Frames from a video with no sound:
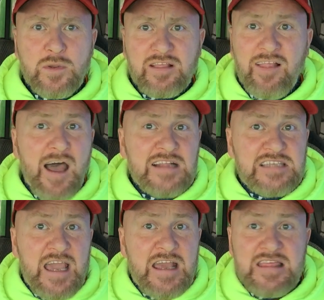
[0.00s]
with the
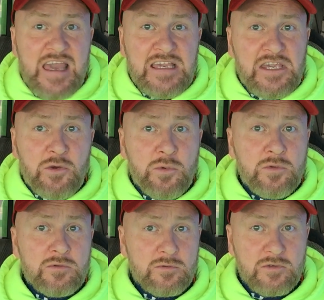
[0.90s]
latte. Thank you,
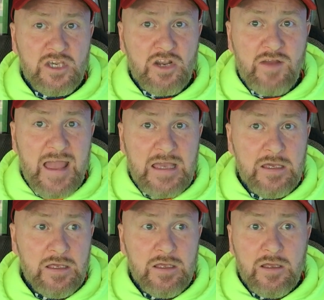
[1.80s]
Keurig.